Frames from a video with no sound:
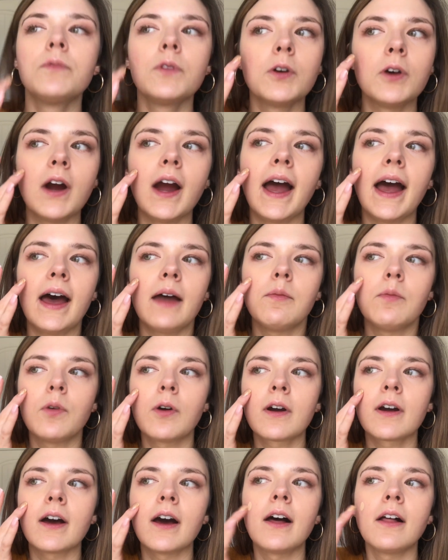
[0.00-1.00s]
or I had
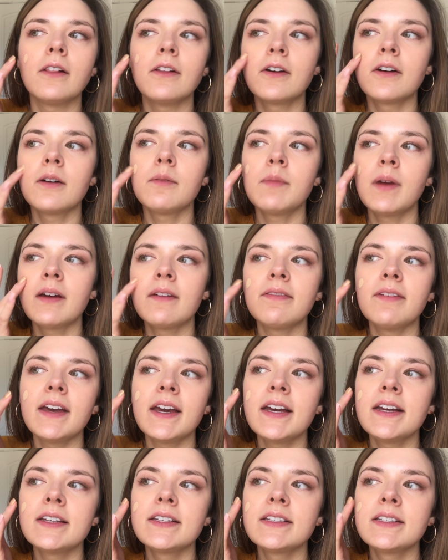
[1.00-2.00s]
more color on my
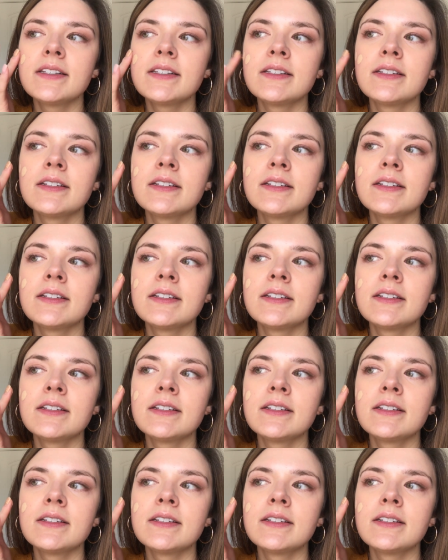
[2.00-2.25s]
face.